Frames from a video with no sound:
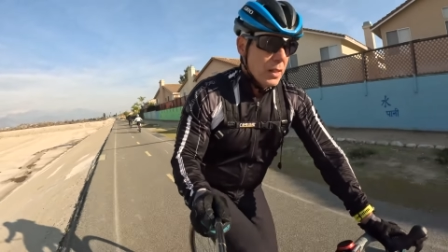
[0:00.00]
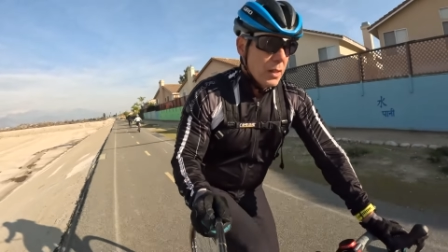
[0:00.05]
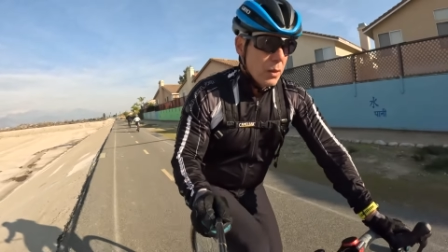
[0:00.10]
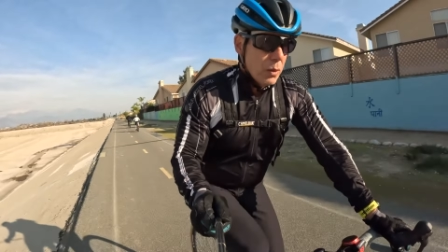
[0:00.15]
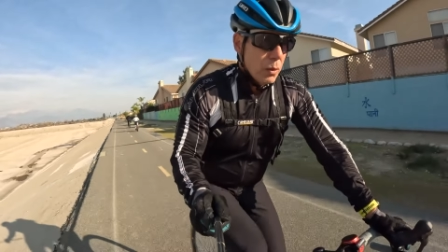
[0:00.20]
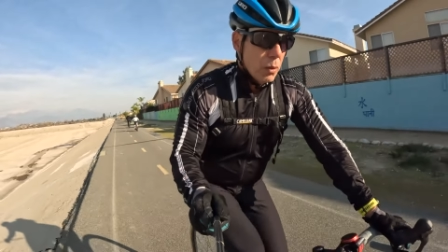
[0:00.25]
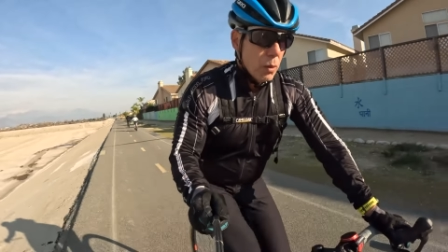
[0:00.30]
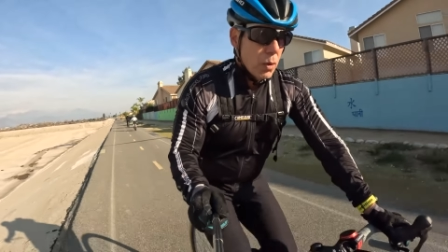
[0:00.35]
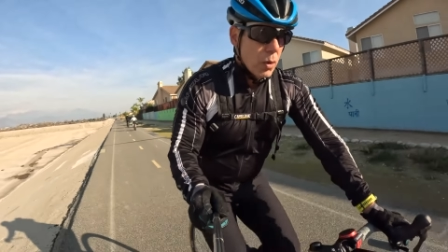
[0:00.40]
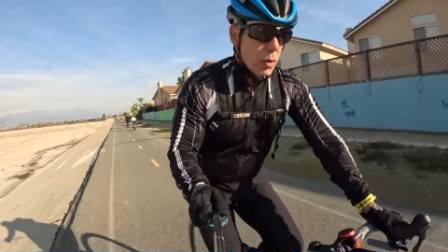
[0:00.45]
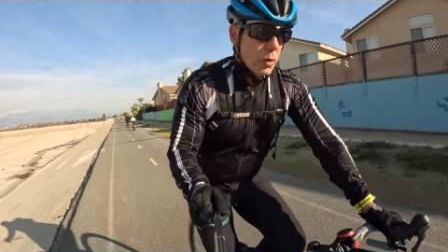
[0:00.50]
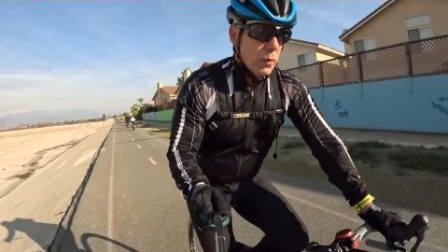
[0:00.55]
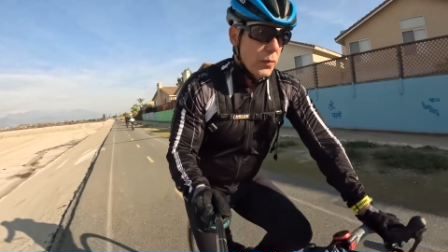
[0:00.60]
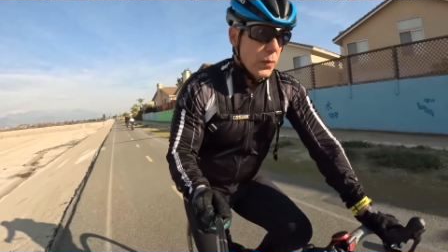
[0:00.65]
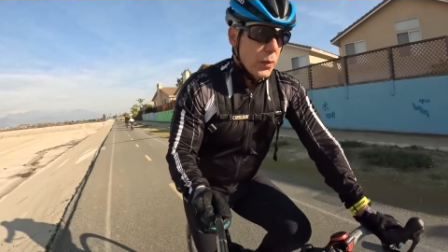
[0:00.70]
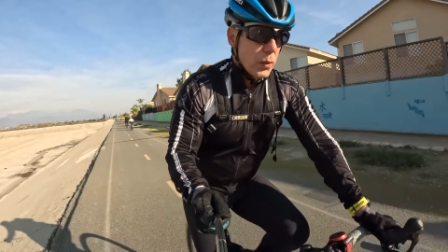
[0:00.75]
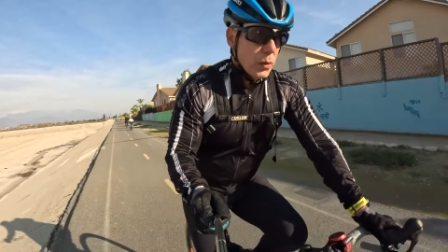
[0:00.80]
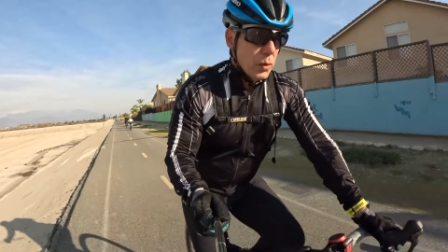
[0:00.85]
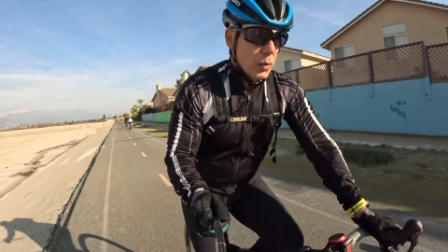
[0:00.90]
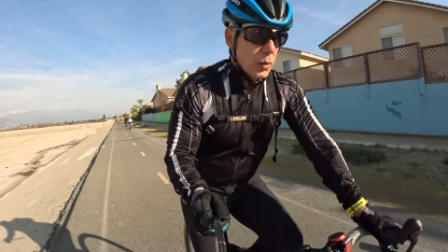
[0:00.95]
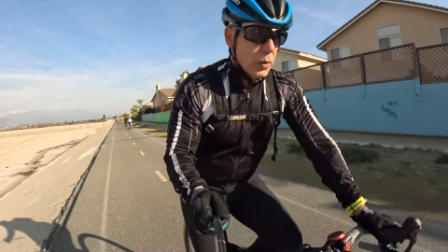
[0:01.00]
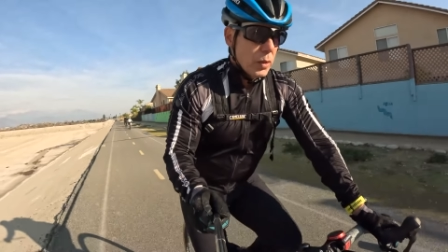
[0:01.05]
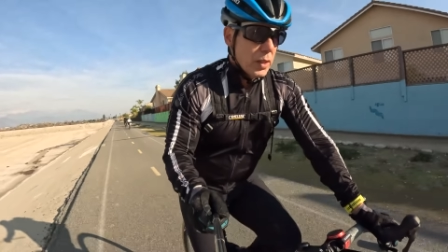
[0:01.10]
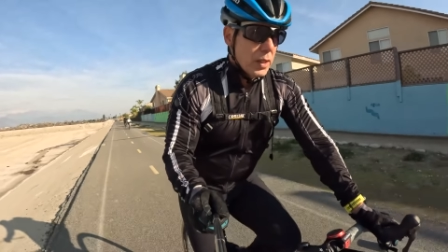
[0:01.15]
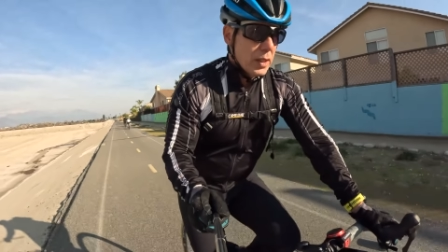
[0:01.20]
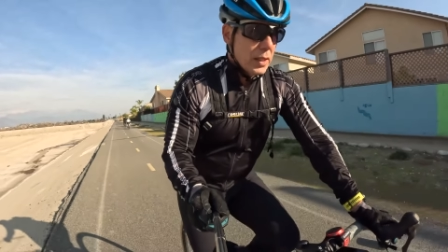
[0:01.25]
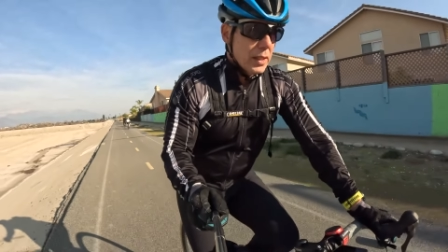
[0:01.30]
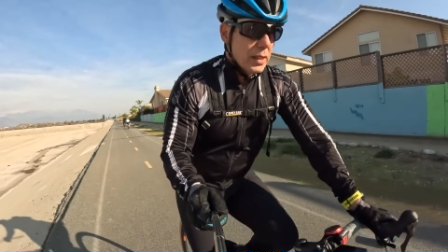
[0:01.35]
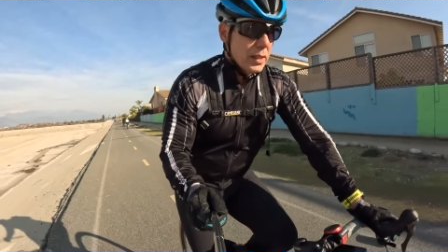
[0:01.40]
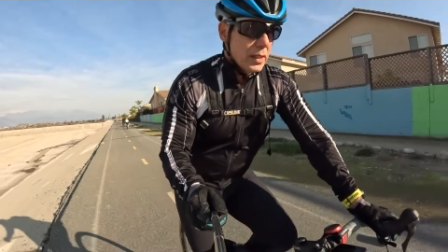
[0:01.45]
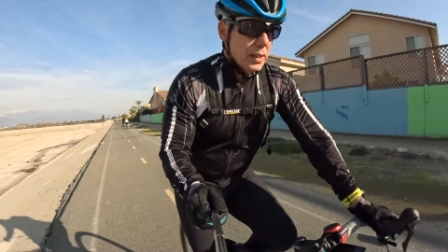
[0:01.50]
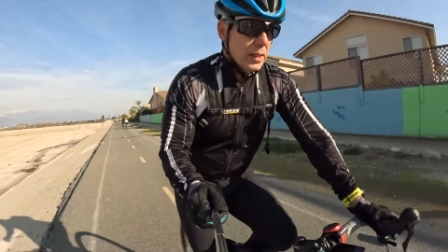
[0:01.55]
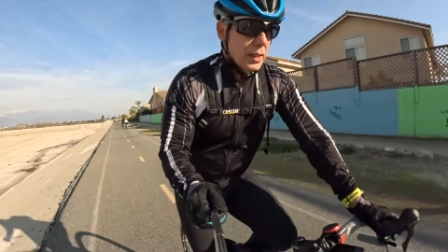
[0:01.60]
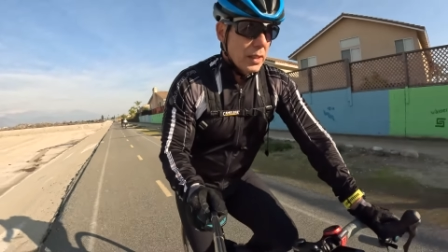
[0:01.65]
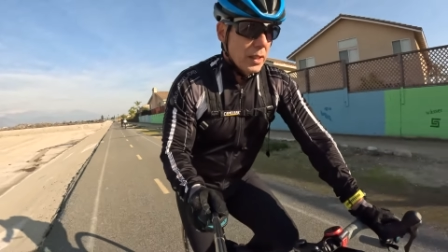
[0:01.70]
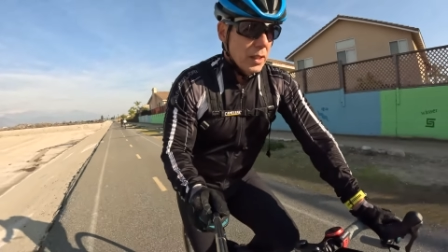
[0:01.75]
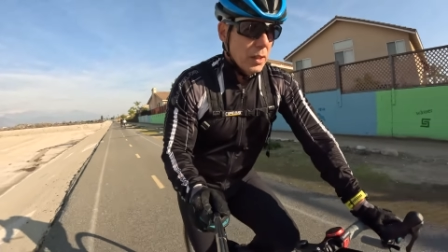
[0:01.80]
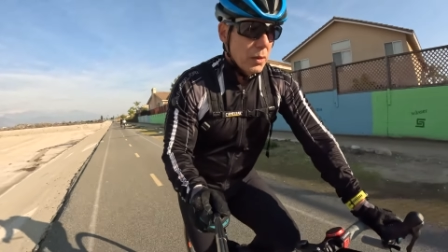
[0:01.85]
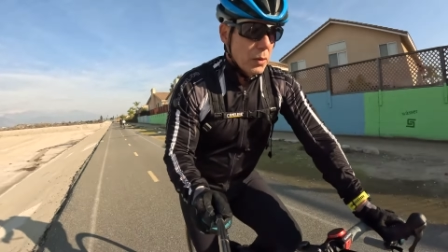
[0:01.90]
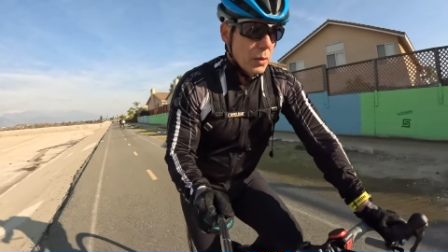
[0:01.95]
or full you
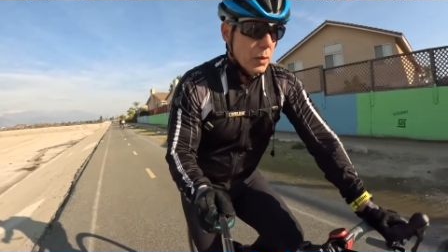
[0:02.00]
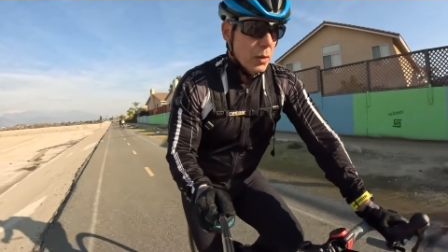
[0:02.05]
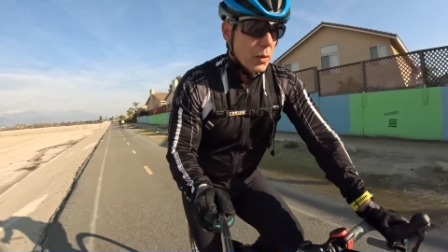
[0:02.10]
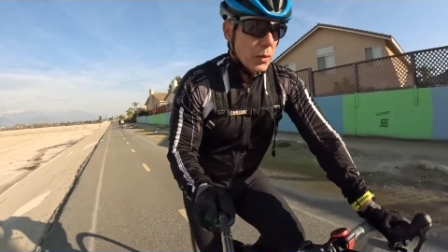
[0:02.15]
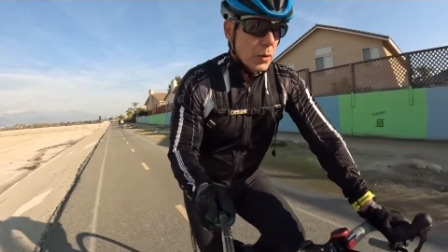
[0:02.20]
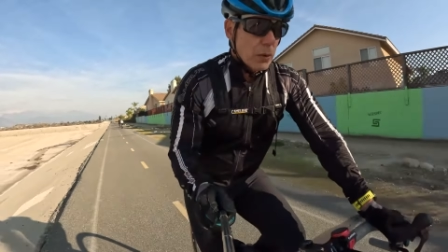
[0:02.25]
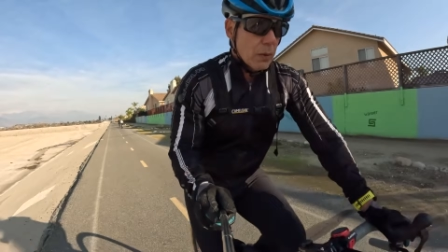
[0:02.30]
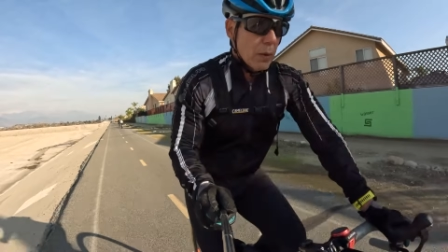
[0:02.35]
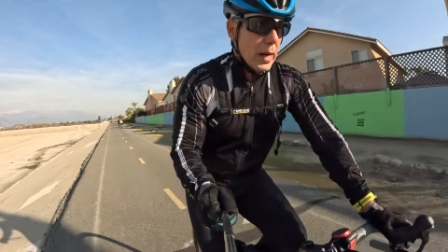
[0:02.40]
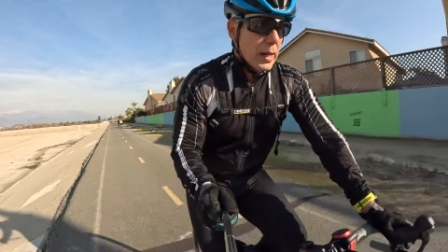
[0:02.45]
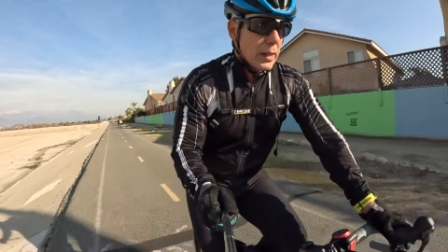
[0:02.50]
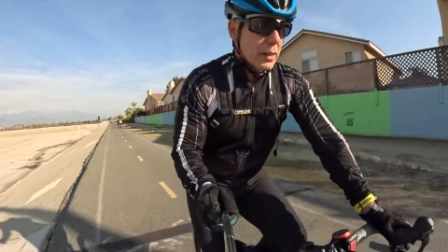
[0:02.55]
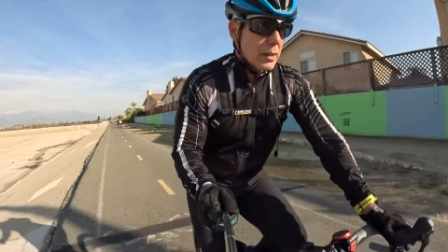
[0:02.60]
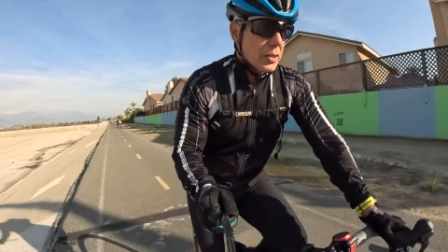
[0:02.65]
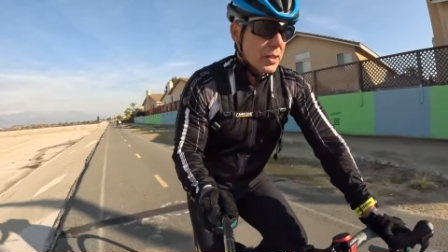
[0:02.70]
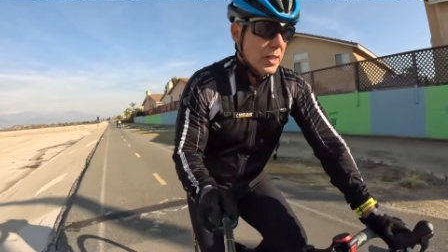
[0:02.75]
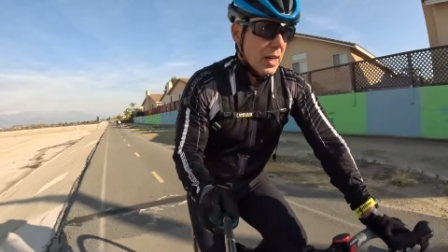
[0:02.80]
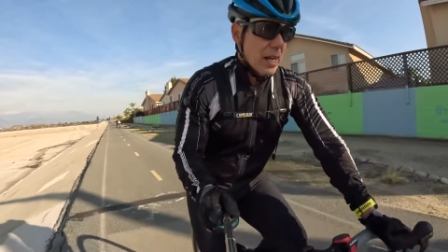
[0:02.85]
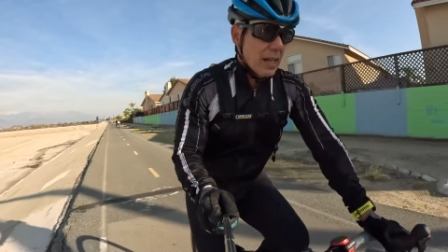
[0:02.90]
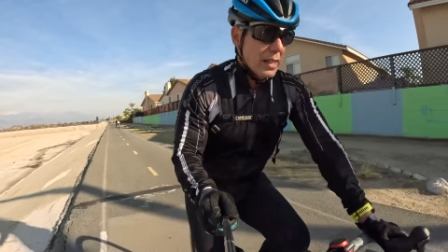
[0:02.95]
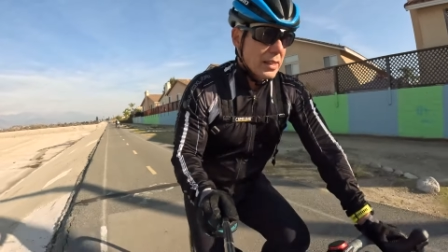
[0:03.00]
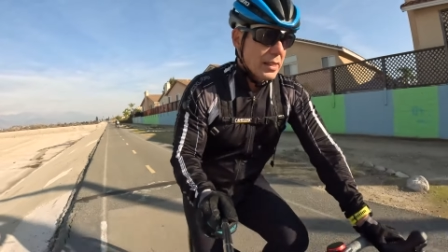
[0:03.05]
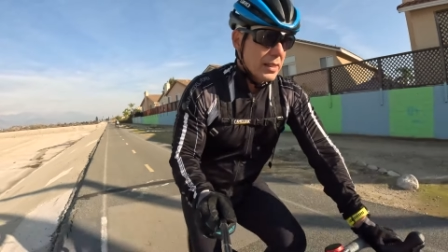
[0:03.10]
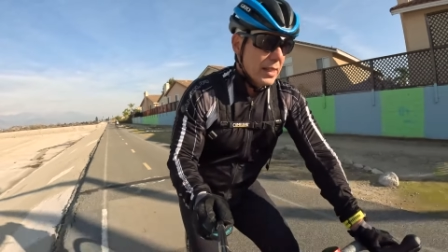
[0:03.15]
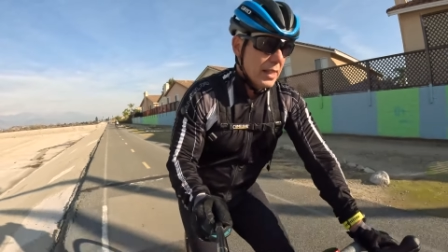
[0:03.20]
know, or the regular size.